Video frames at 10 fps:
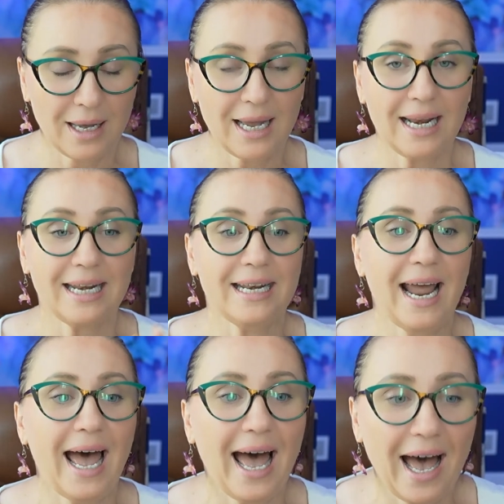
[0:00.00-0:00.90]

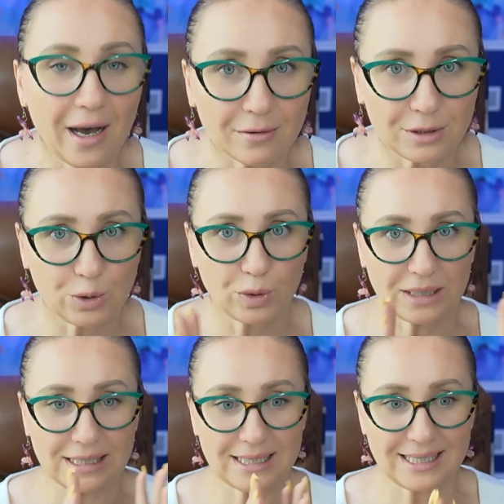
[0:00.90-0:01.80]
now you
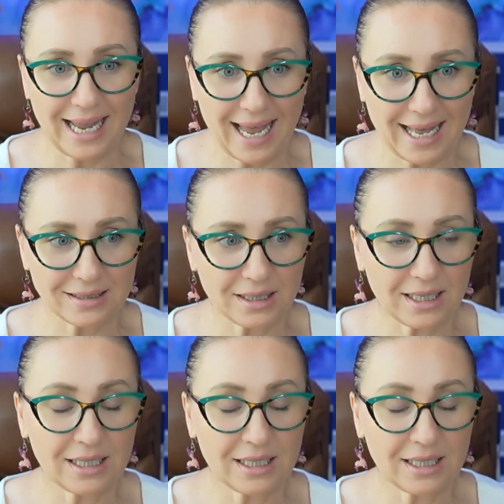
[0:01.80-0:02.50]
can send